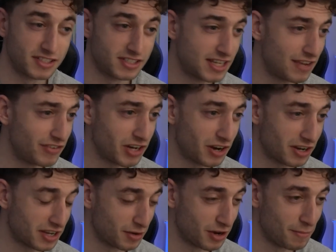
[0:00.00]
Given I
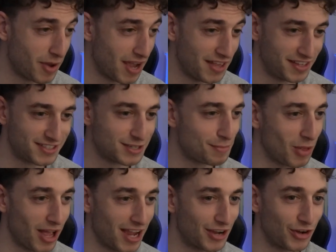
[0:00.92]
can compare this to
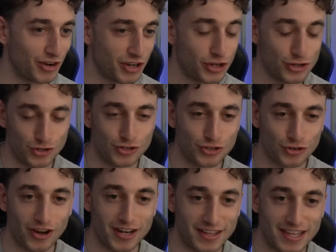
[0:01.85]
playing on a huge
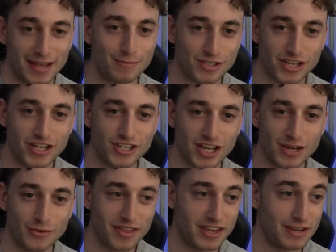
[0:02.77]
screen at the MCG
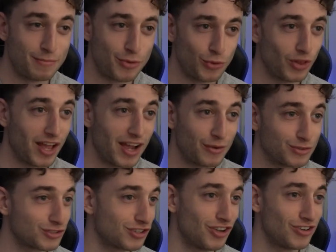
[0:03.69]
where the input lag was
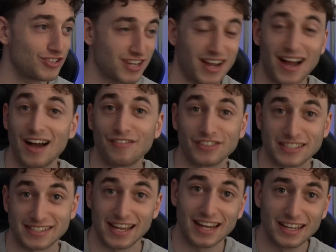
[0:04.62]
close to half a
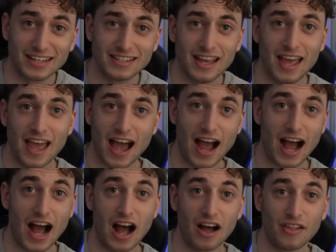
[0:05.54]
second,
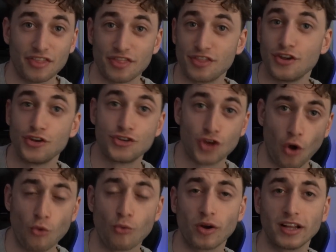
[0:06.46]
you
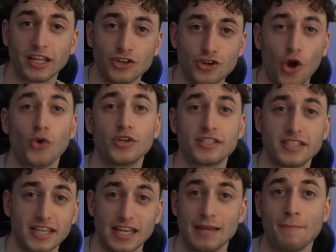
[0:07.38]
don't really notice
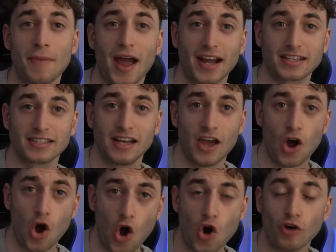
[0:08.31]
the impact
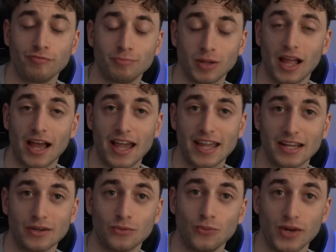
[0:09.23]
of
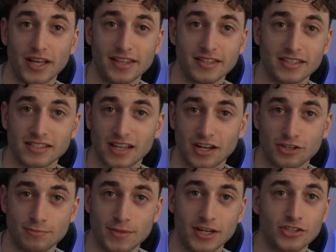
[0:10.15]
playing with such
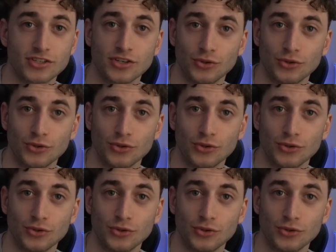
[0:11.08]
minuscule